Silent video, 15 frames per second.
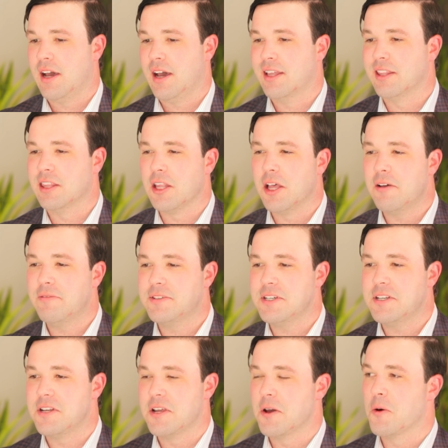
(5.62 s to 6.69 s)
I'd love
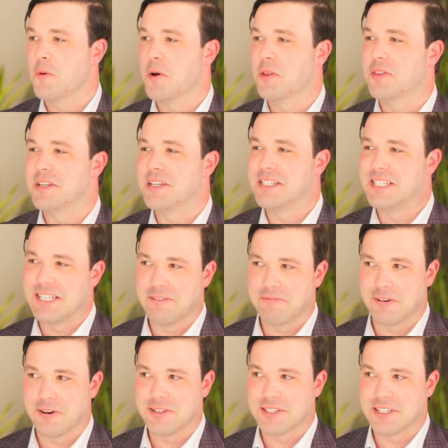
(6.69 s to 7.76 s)
to know what the
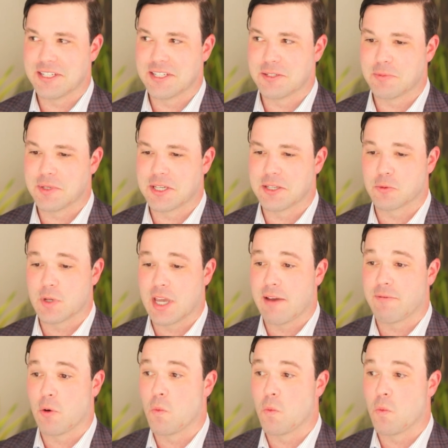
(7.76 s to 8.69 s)
difference is because we have a